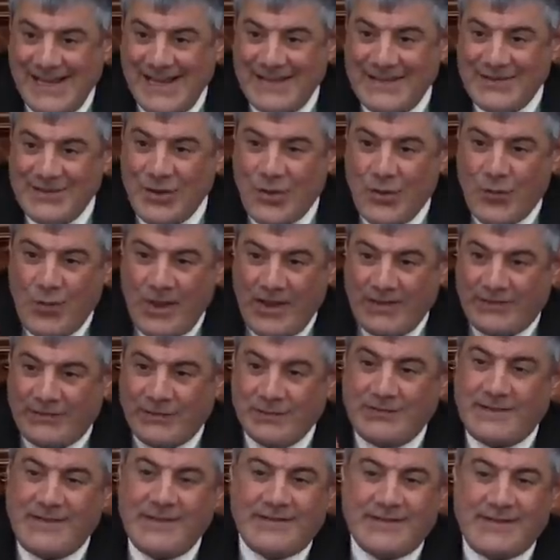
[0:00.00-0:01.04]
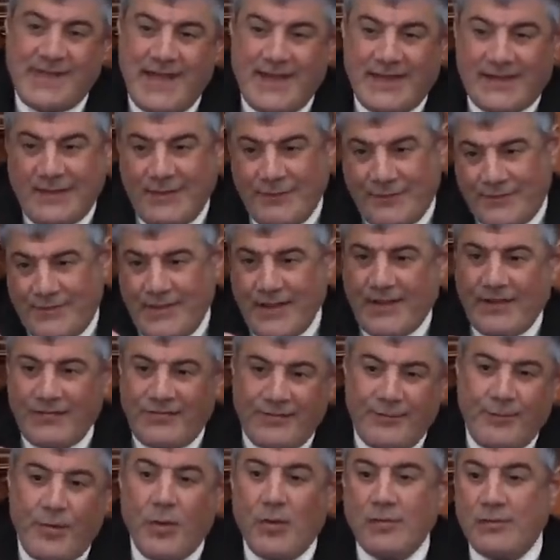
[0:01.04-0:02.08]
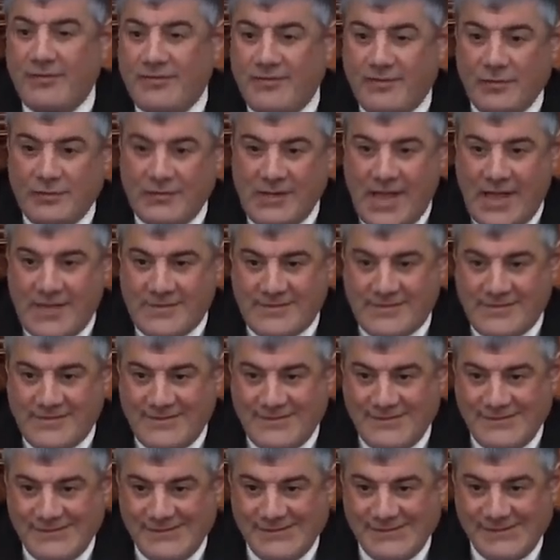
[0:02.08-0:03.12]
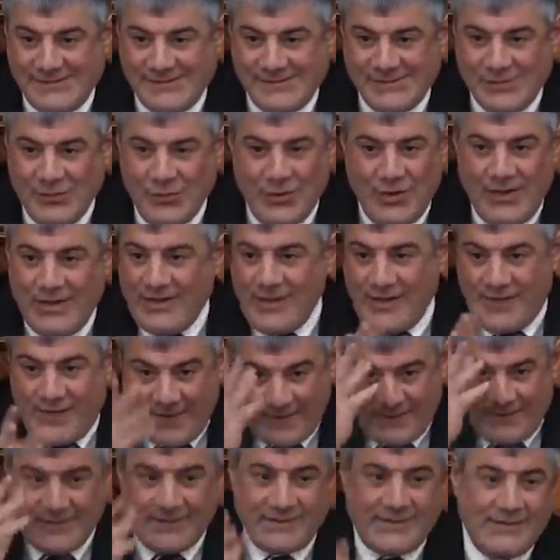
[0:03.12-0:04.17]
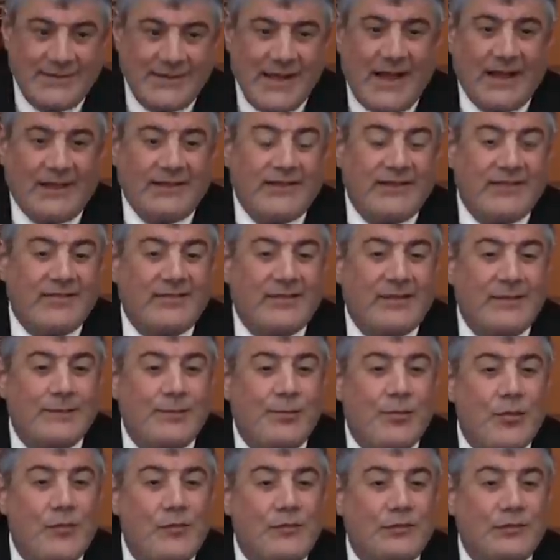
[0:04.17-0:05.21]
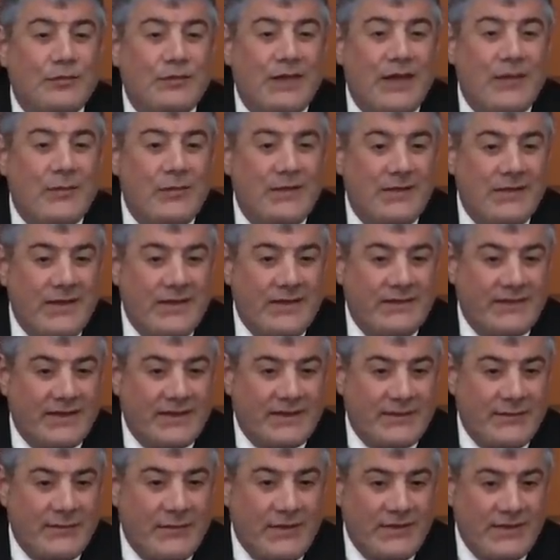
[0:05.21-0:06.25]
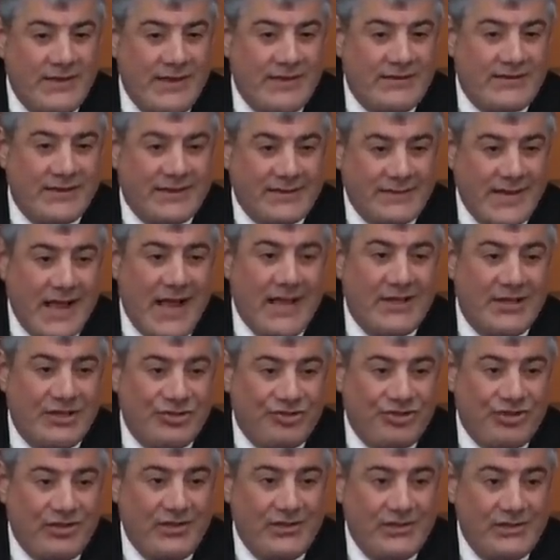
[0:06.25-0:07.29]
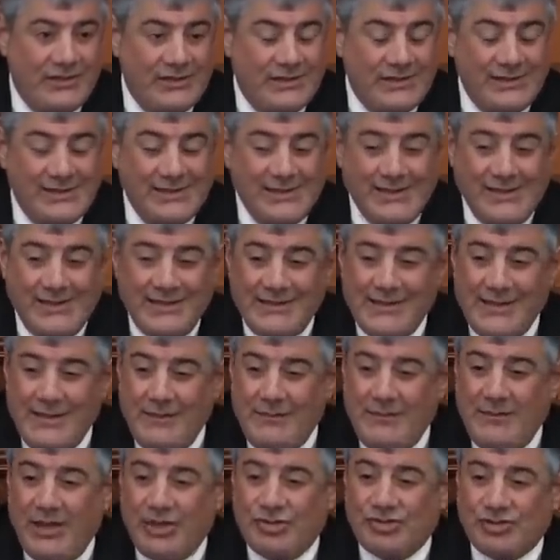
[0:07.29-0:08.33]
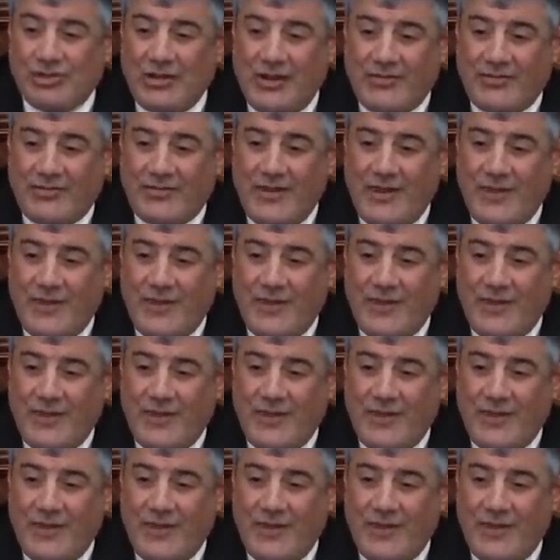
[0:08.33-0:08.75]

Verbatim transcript: and no way to detect if there is pulse or not, or anything that the doctors can prove today with the, tech, with the technology. The Mishnah